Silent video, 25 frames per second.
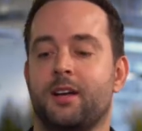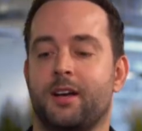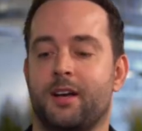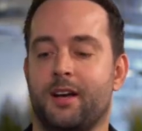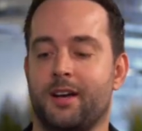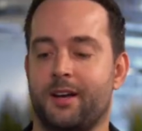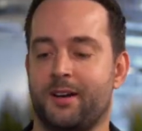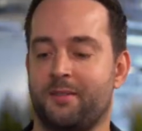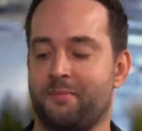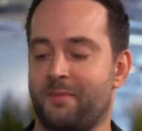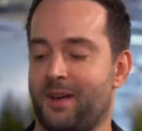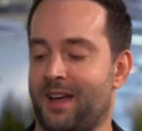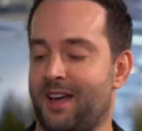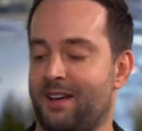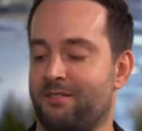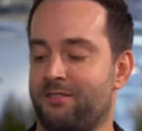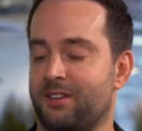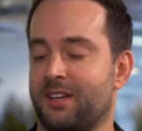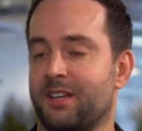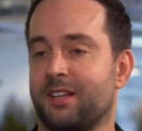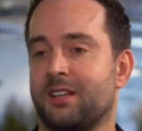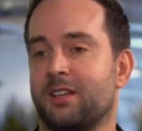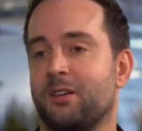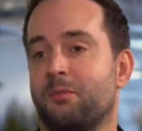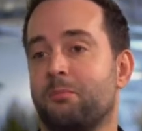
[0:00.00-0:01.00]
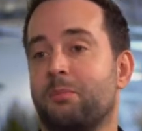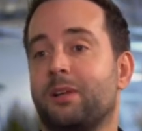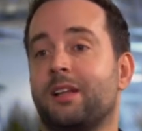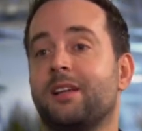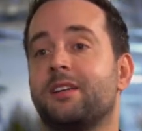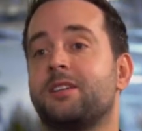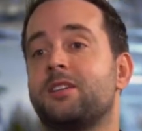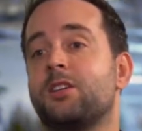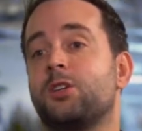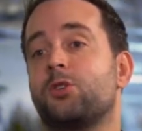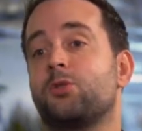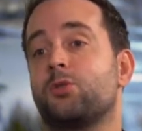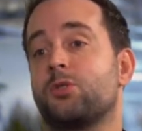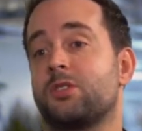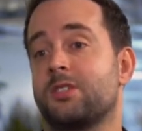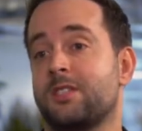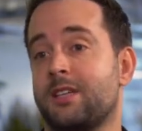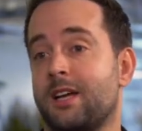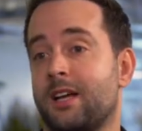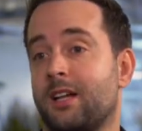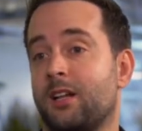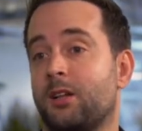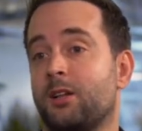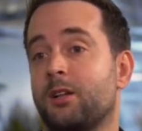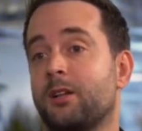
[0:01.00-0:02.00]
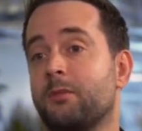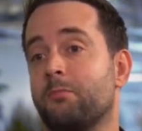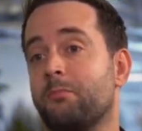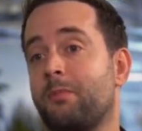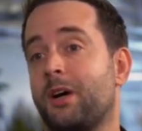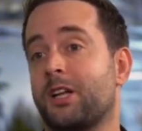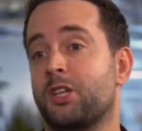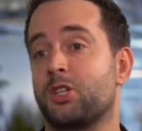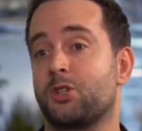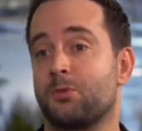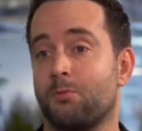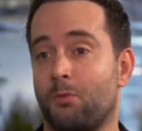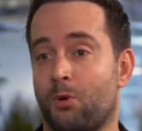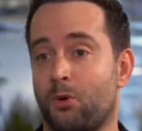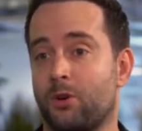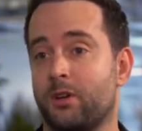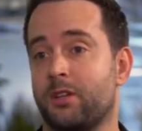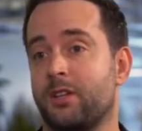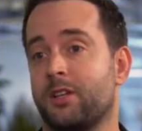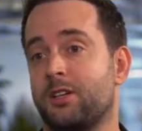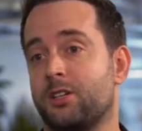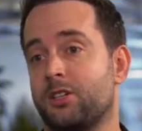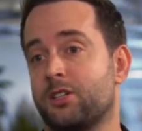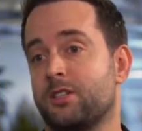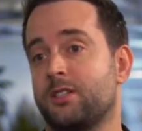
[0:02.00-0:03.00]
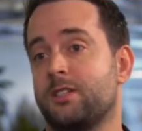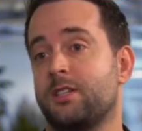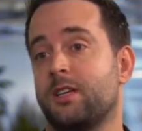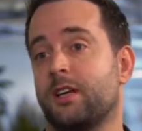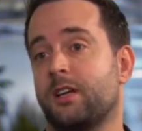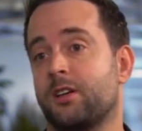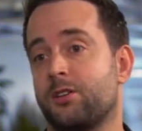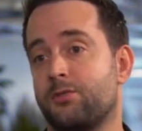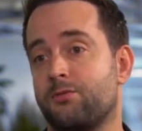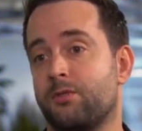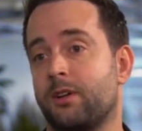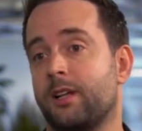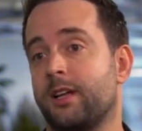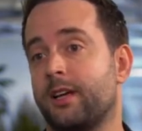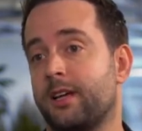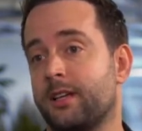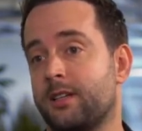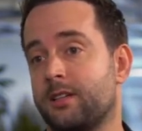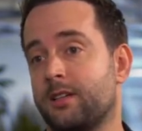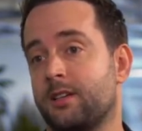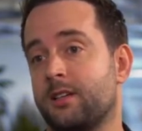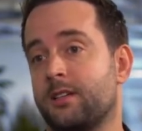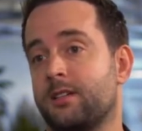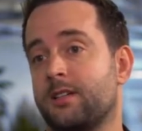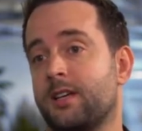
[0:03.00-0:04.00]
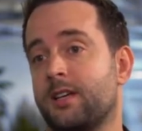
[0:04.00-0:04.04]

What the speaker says: having the ability to sell much more than just ticket-related